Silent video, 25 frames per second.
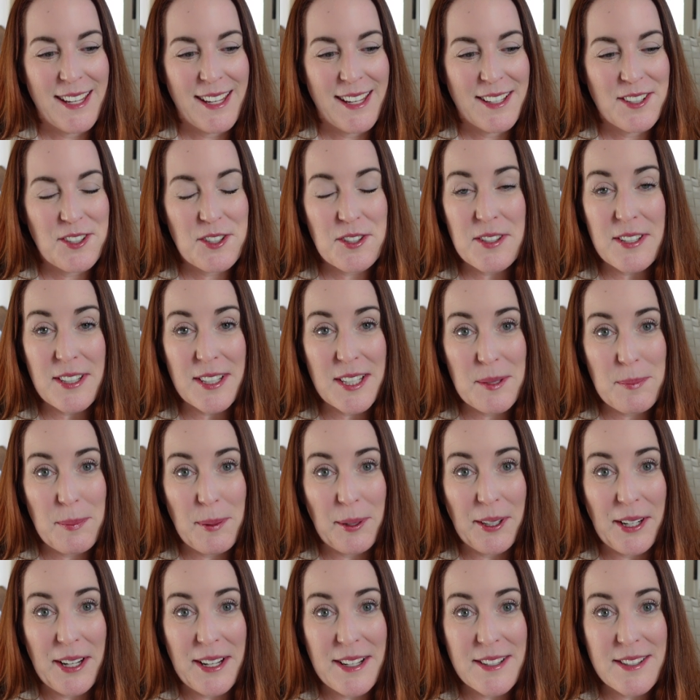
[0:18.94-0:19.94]
just
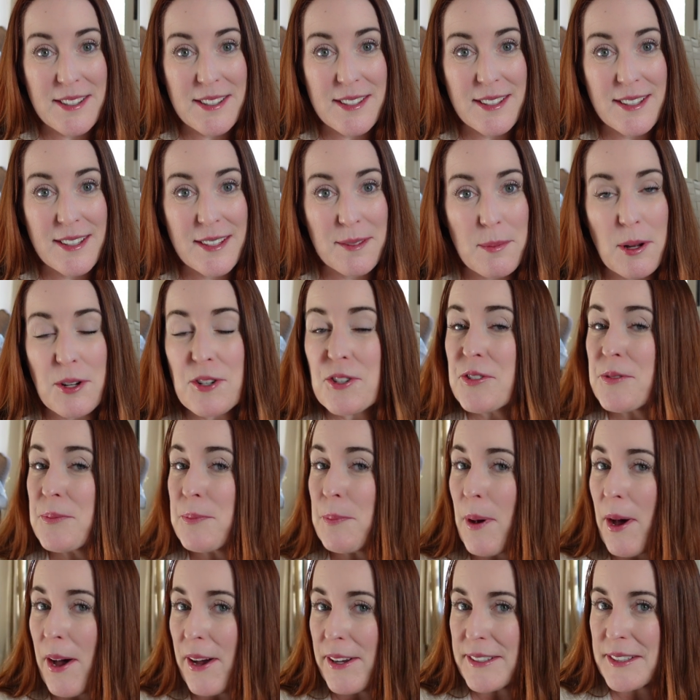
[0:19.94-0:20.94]
experience as much as
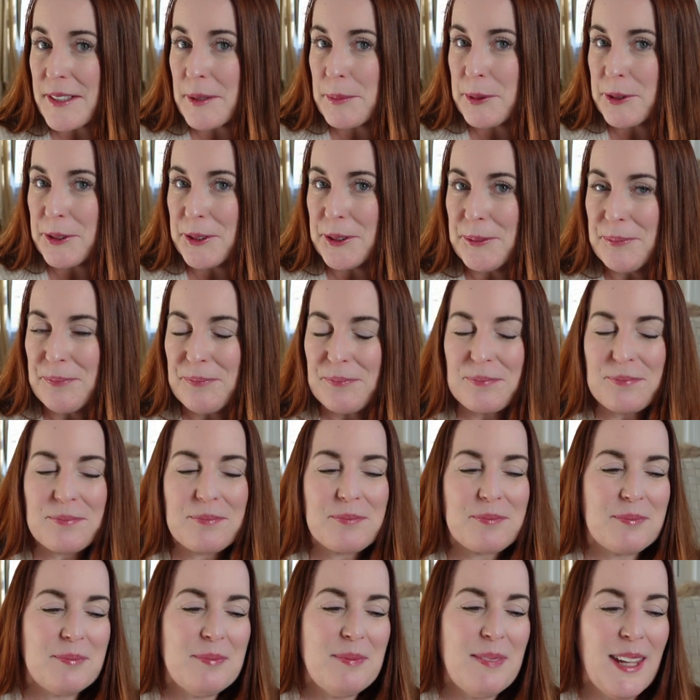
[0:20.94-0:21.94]
possible.
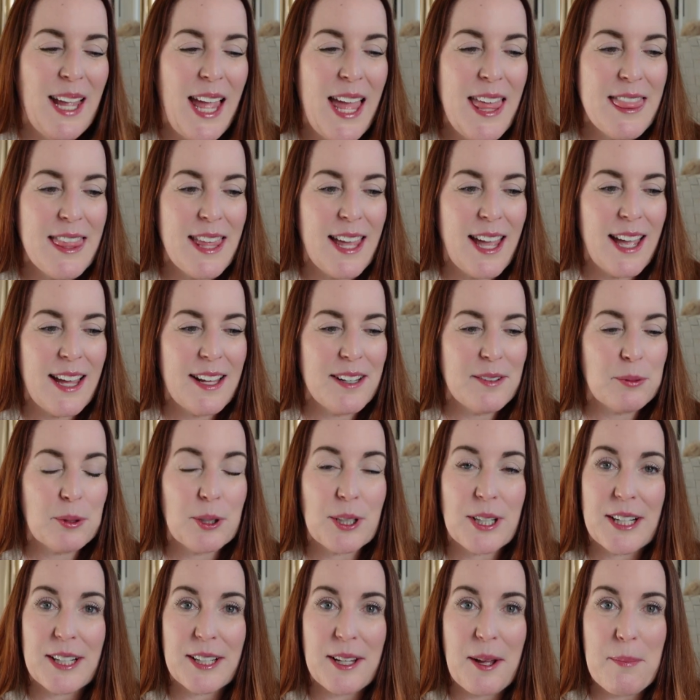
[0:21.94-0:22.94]
And then we're
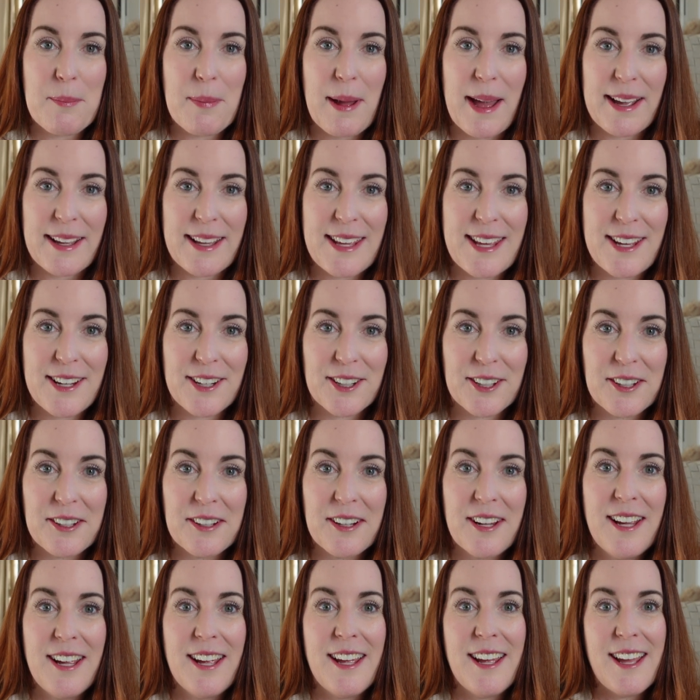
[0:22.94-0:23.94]
gonna come back
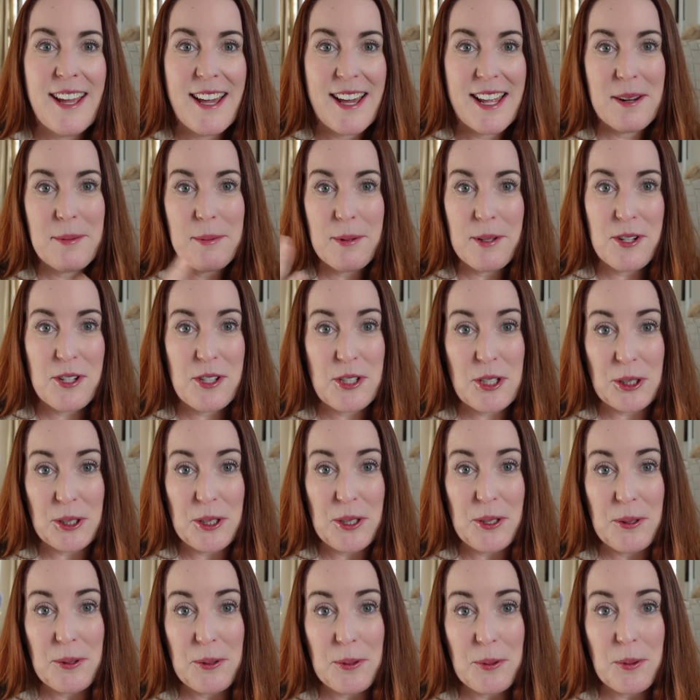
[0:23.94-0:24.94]
here and I'm gonna show
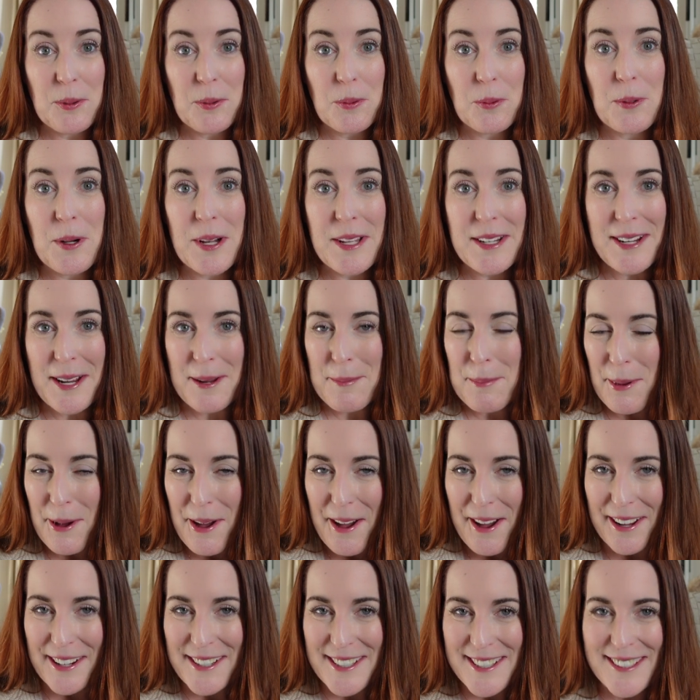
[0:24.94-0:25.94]
you what I
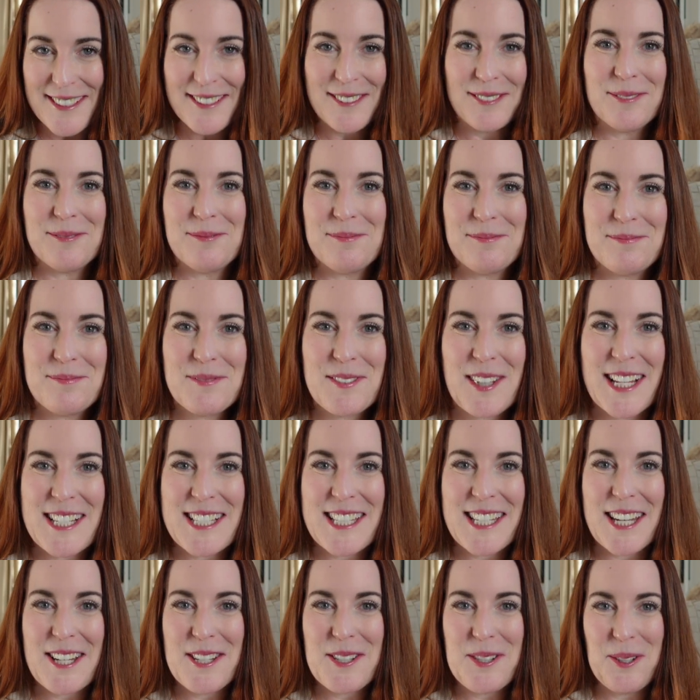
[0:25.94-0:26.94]
bought.
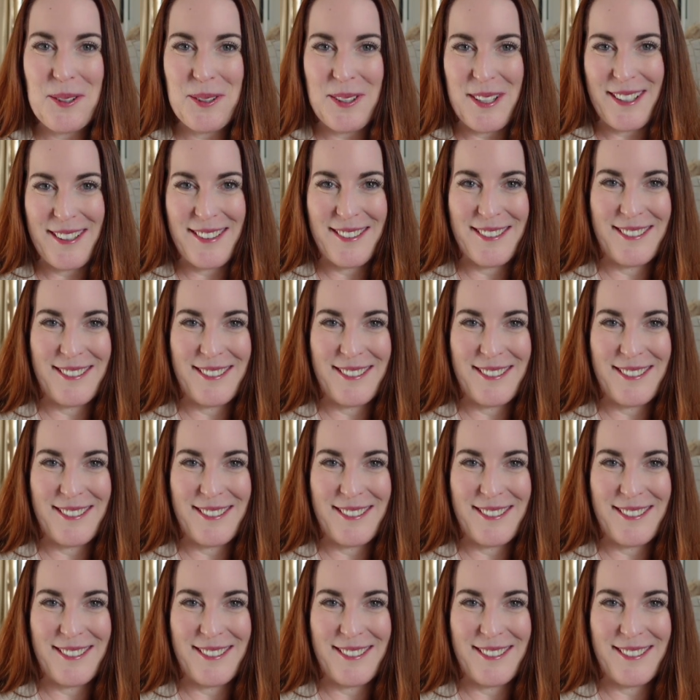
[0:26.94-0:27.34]
Let's get to it.